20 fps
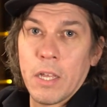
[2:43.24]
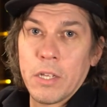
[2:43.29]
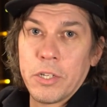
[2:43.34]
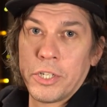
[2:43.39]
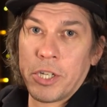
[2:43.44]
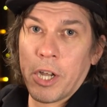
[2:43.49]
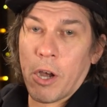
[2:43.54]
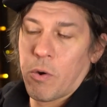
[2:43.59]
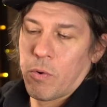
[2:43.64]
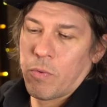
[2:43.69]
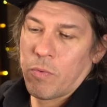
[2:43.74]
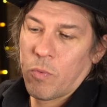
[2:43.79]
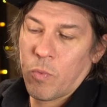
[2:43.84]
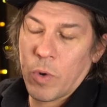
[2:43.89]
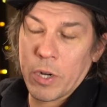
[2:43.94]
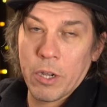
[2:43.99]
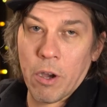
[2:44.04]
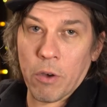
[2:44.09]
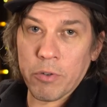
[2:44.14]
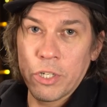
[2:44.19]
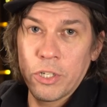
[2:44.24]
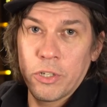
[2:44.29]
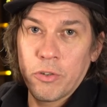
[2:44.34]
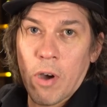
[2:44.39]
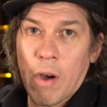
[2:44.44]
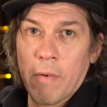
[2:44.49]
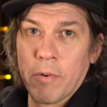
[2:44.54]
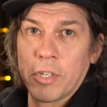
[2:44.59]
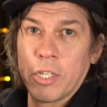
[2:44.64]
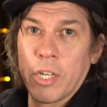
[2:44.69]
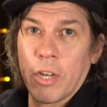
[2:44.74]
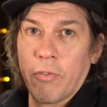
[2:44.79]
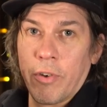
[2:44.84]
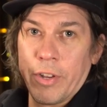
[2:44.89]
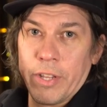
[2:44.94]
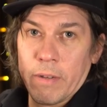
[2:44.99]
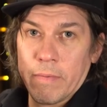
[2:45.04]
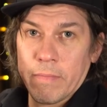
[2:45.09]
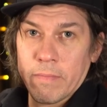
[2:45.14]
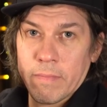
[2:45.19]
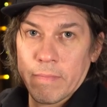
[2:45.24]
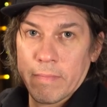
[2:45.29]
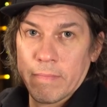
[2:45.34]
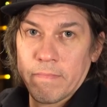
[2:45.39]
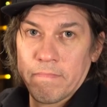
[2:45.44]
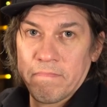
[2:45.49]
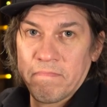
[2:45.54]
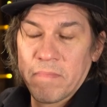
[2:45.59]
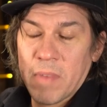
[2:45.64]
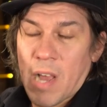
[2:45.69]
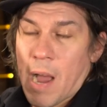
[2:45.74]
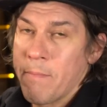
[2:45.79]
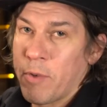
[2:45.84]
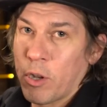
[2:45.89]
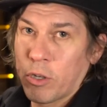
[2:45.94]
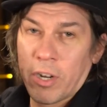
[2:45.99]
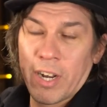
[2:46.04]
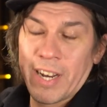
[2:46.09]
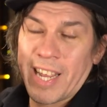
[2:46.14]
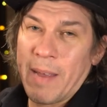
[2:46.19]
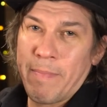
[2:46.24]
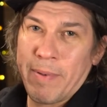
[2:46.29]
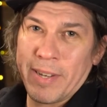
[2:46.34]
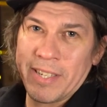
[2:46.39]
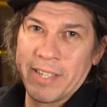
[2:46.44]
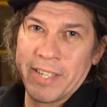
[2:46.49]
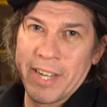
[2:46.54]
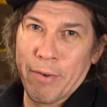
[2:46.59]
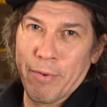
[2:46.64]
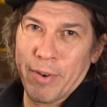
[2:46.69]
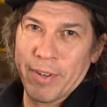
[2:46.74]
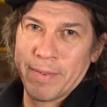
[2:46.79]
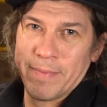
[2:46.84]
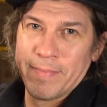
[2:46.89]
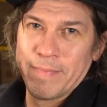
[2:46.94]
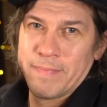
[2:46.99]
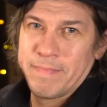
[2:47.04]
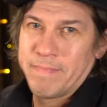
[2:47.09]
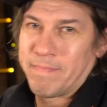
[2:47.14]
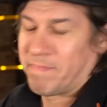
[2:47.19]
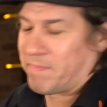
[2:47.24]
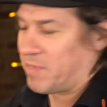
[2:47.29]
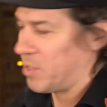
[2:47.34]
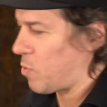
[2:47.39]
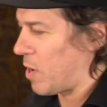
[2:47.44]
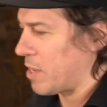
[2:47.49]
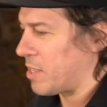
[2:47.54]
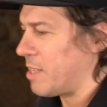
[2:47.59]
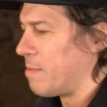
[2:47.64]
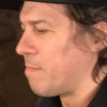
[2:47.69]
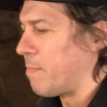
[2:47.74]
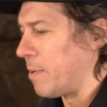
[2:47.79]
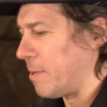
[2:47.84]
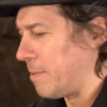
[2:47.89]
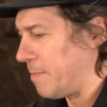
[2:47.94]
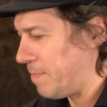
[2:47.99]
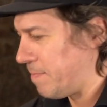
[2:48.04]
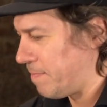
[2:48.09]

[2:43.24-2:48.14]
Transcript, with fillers: So, what goes into our sangrita? I'm not gonna keep it a secret. Quite simple.